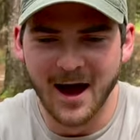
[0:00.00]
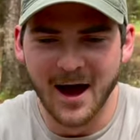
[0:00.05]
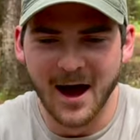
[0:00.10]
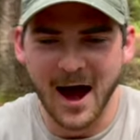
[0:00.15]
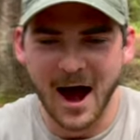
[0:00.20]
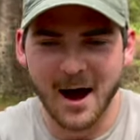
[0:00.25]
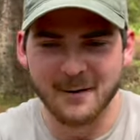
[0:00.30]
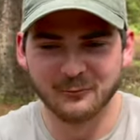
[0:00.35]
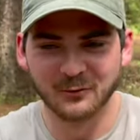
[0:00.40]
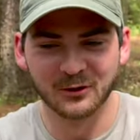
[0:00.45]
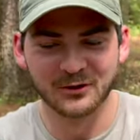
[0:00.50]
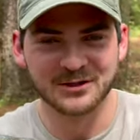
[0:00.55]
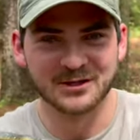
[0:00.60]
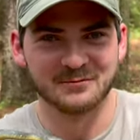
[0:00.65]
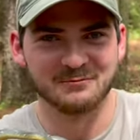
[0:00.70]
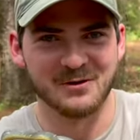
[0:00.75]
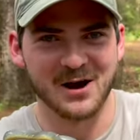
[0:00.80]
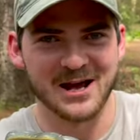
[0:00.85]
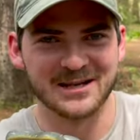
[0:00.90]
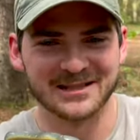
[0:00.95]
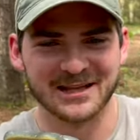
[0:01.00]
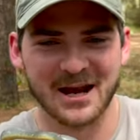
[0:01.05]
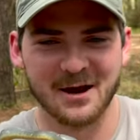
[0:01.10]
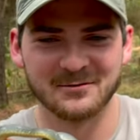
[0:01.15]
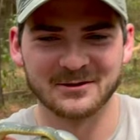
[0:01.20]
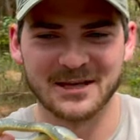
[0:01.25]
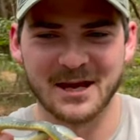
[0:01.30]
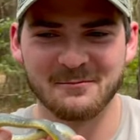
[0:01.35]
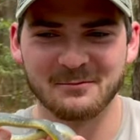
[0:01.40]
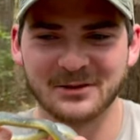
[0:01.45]
I'm really surprised that I
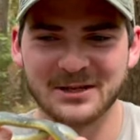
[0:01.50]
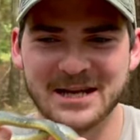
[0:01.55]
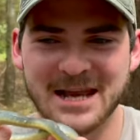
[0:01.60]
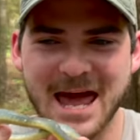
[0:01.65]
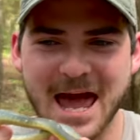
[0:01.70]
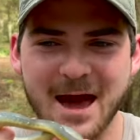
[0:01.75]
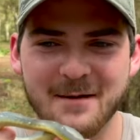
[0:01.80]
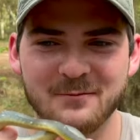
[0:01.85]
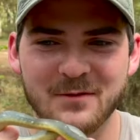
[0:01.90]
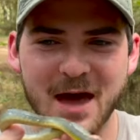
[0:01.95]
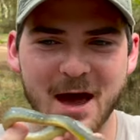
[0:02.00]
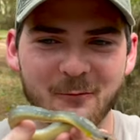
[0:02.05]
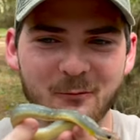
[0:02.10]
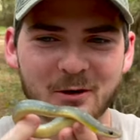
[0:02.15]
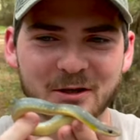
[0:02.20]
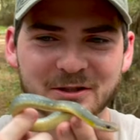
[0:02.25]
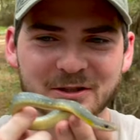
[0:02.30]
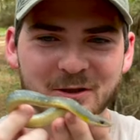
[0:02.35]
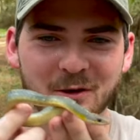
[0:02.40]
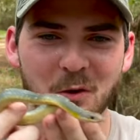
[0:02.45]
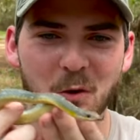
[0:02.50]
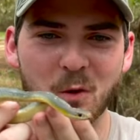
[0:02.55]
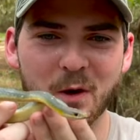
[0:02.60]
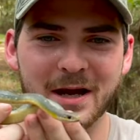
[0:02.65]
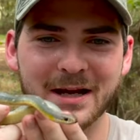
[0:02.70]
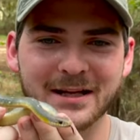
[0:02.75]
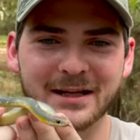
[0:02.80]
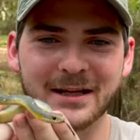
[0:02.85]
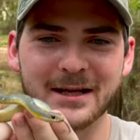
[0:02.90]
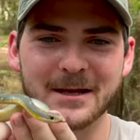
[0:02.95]
was able to nab that one so
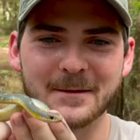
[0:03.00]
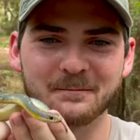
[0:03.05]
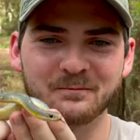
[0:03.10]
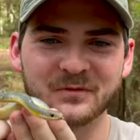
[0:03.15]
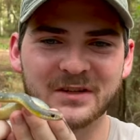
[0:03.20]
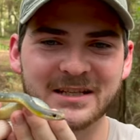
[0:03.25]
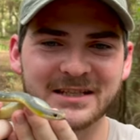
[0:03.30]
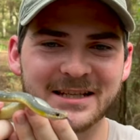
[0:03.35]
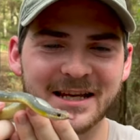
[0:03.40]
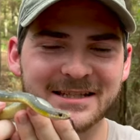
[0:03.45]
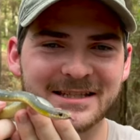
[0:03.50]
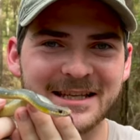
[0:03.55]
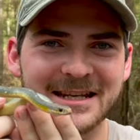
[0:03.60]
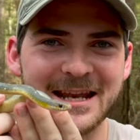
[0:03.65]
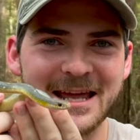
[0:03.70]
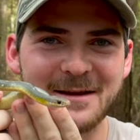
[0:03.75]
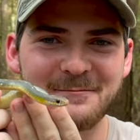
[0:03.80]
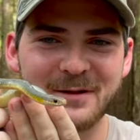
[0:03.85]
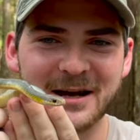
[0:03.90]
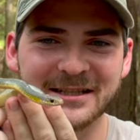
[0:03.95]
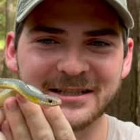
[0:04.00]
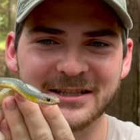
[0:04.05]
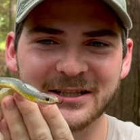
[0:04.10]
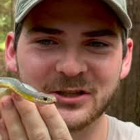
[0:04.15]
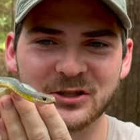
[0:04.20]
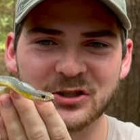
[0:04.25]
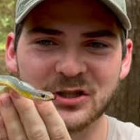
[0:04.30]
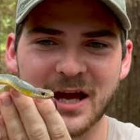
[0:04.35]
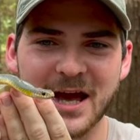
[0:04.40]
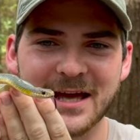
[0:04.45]
quickly because as the name might
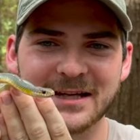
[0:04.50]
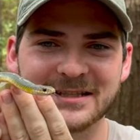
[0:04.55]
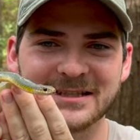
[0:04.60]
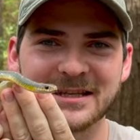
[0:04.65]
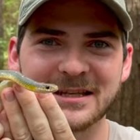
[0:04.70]
suggest,